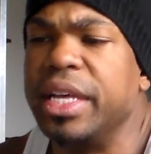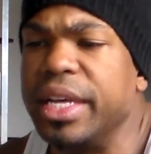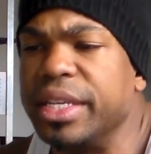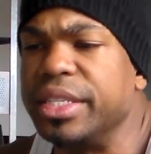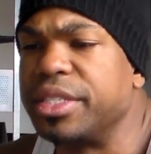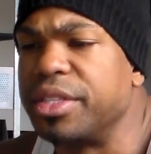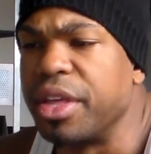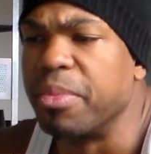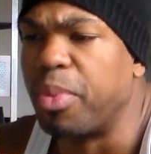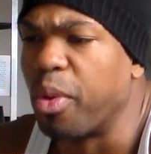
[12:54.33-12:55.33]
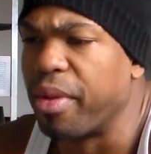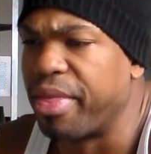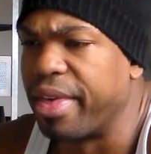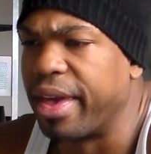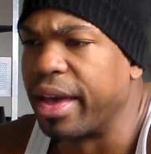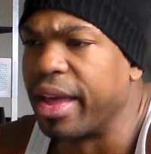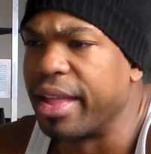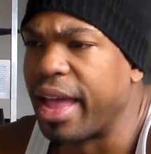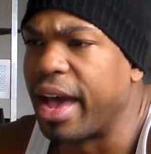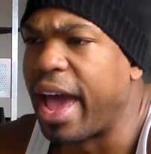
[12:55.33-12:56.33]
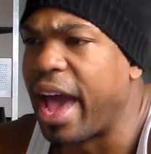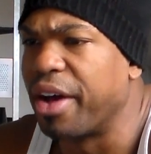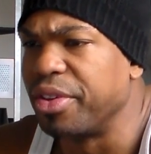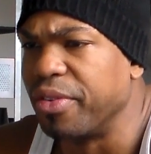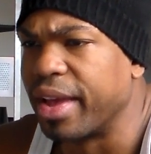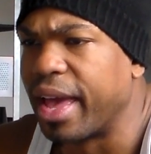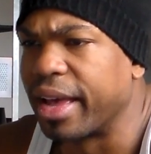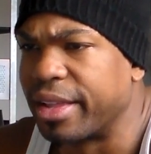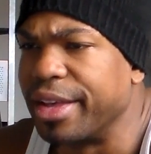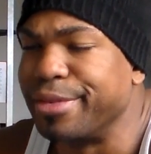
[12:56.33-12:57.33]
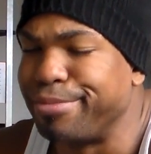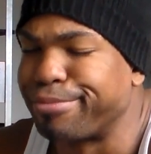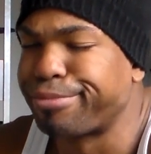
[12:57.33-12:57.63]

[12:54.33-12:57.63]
is the important thing, not how you react to him.